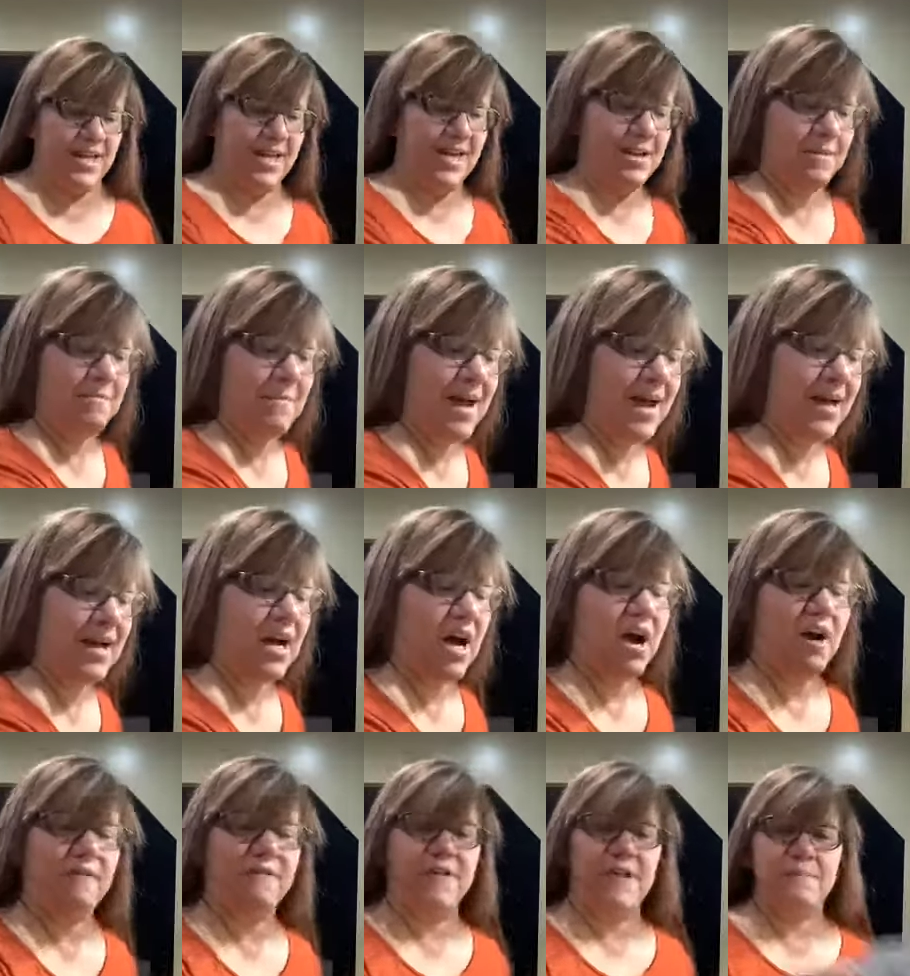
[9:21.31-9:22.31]
In my
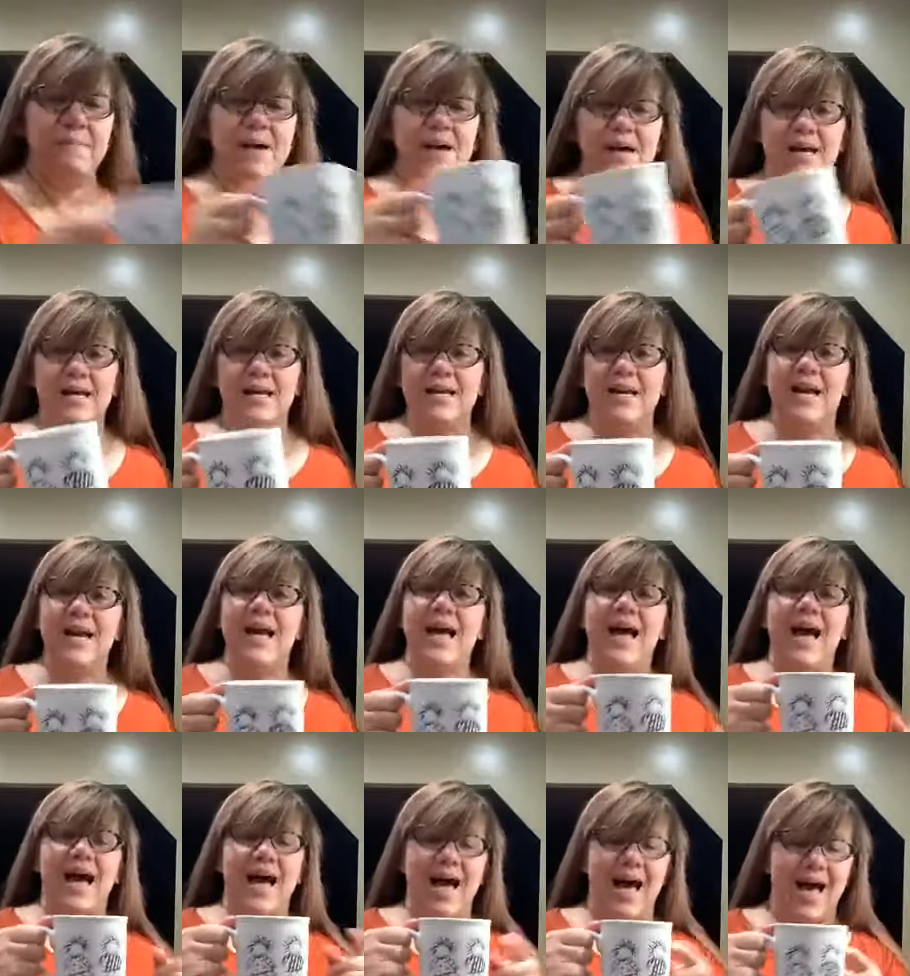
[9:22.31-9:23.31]
coffee mug,
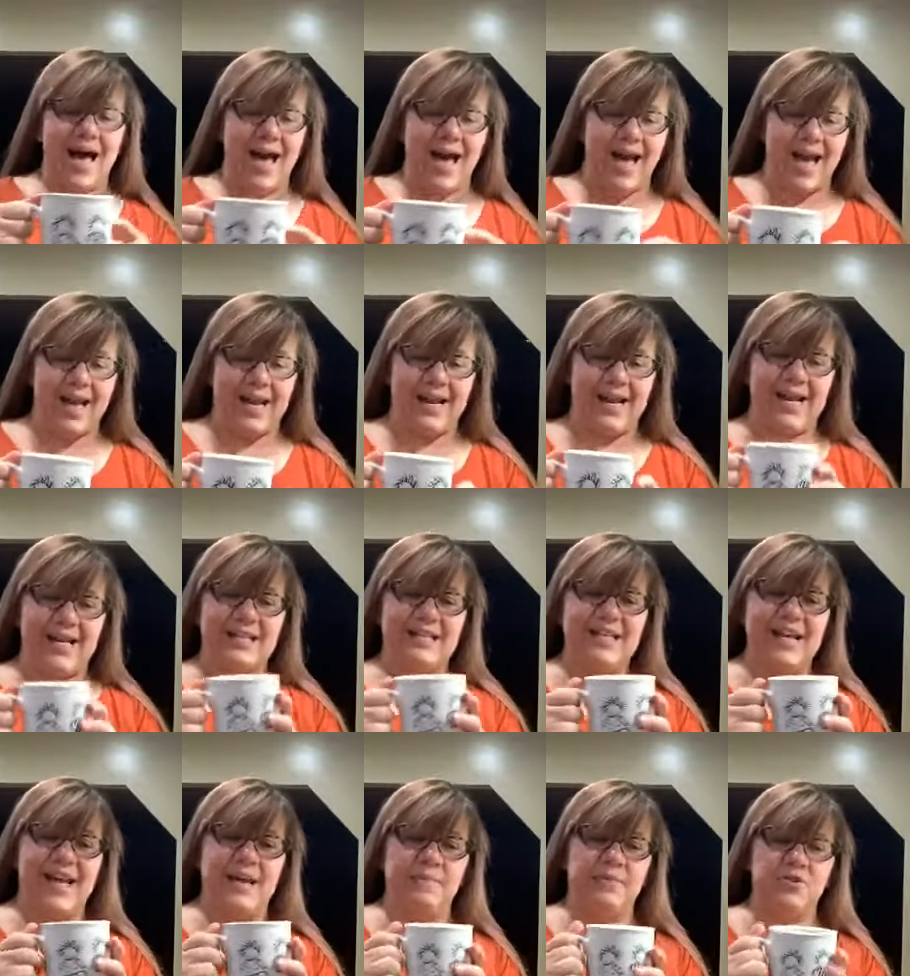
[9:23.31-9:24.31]
I added a
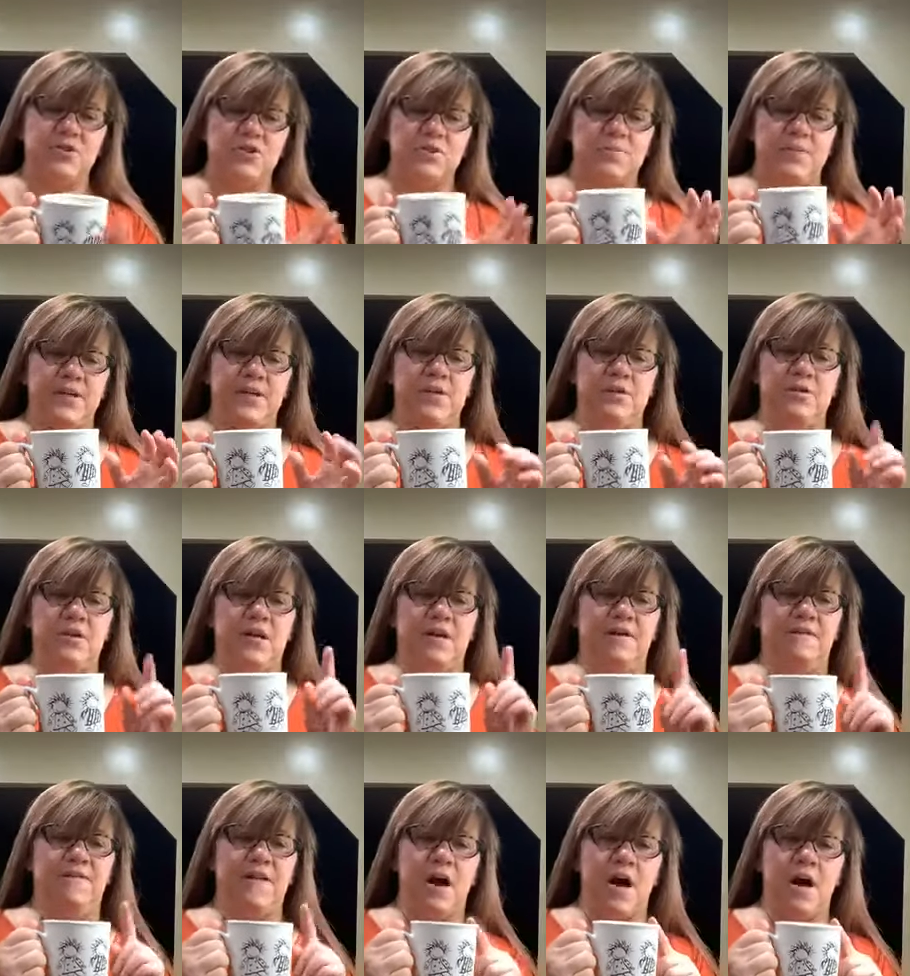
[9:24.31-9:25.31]
tablespoon
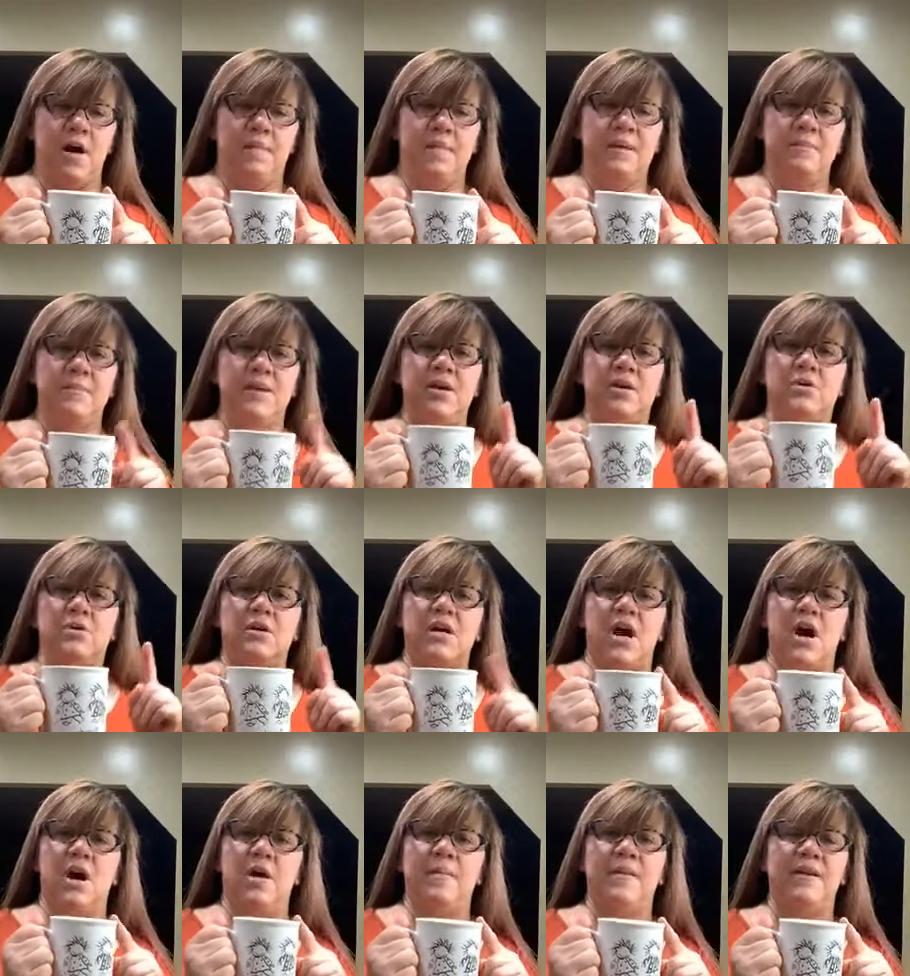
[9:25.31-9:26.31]
of almond milk,
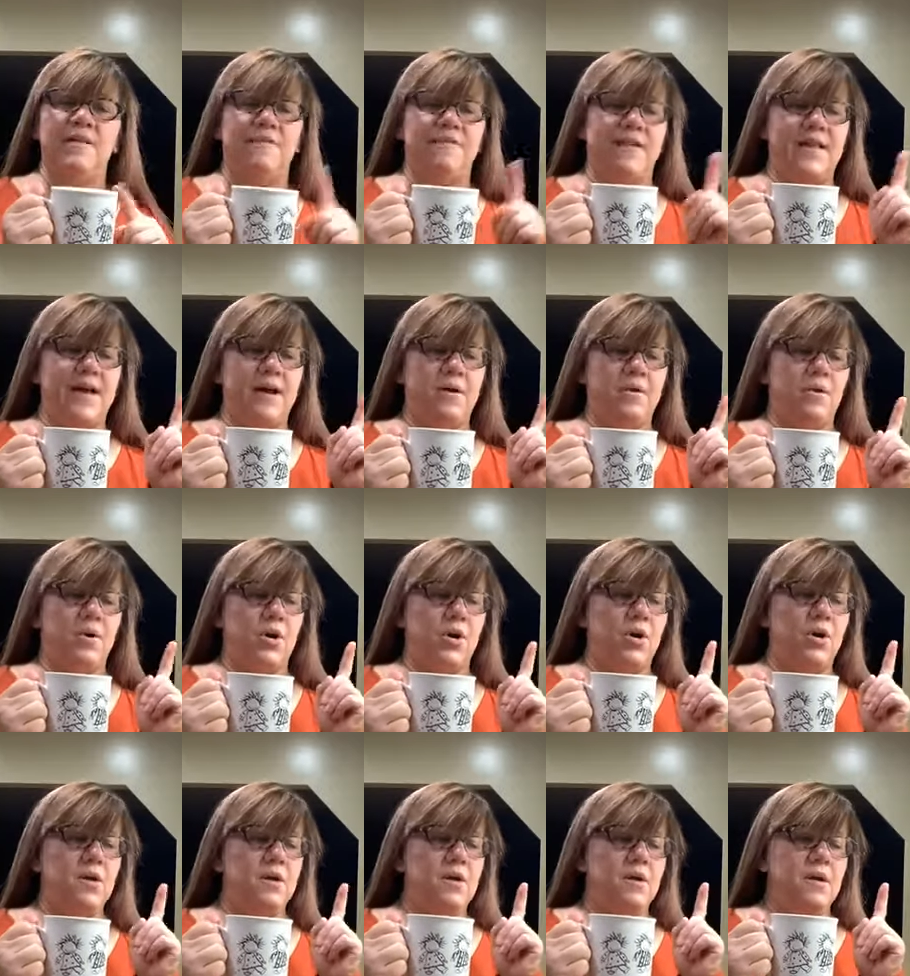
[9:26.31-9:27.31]
almond
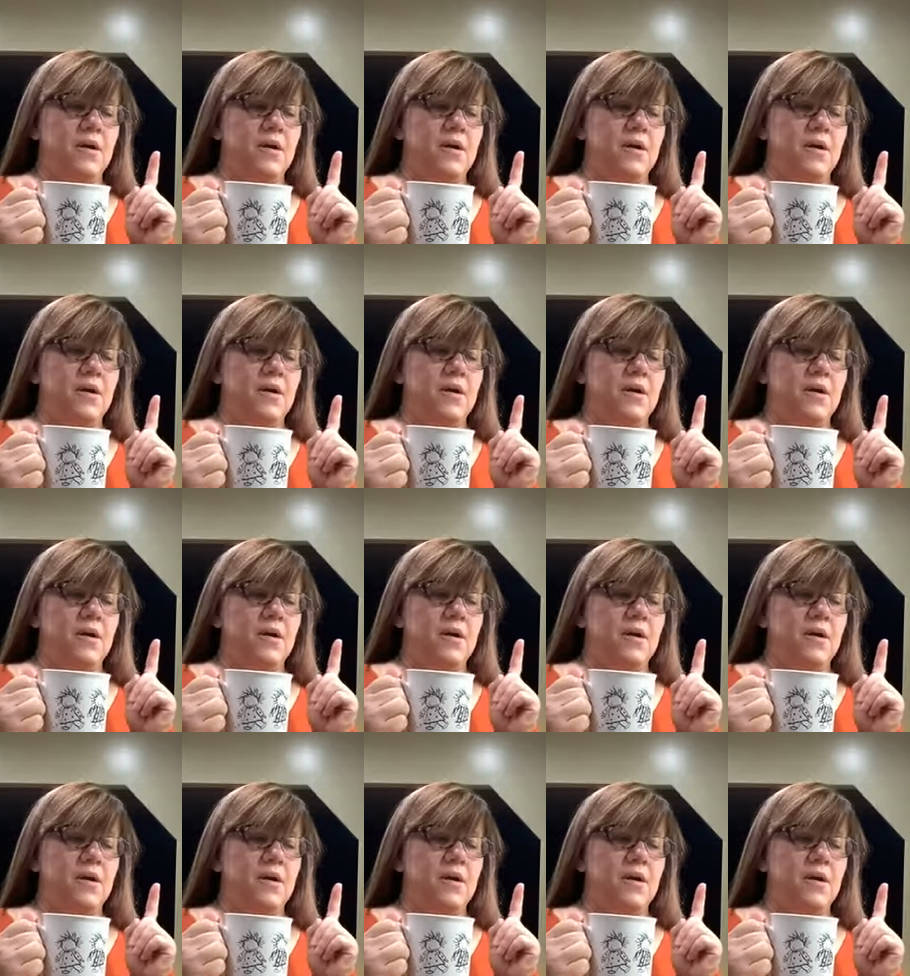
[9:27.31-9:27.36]
flour,